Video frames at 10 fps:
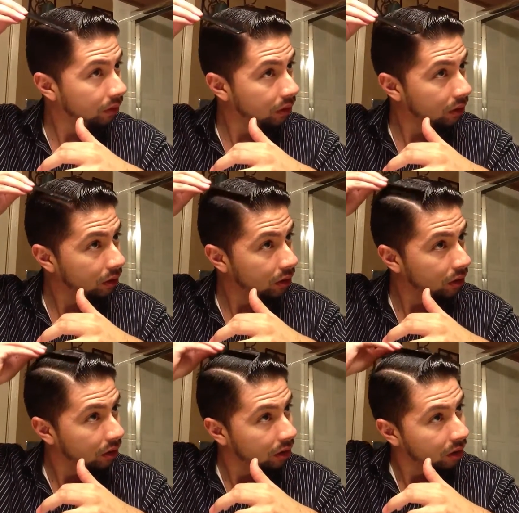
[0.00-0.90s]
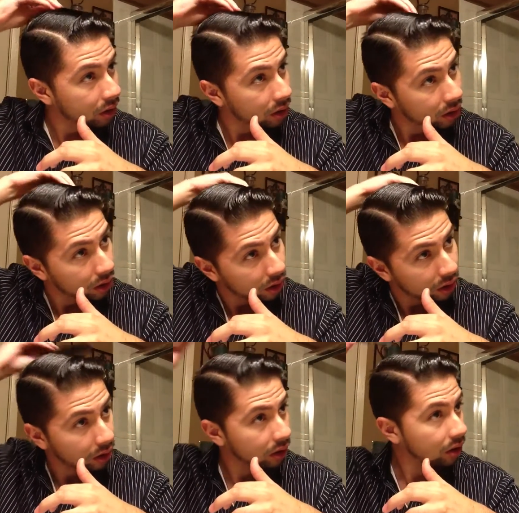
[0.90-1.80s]

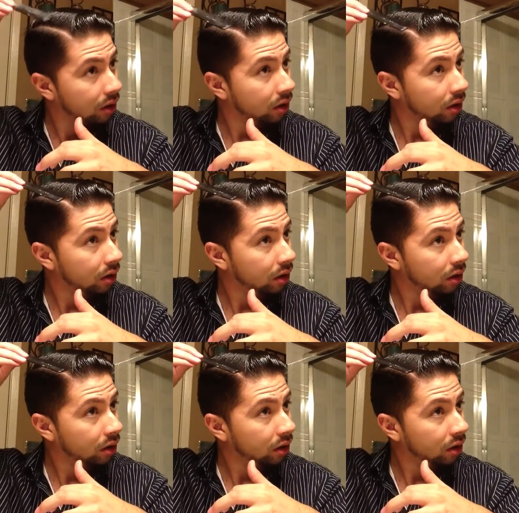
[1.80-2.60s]
(no one is talking)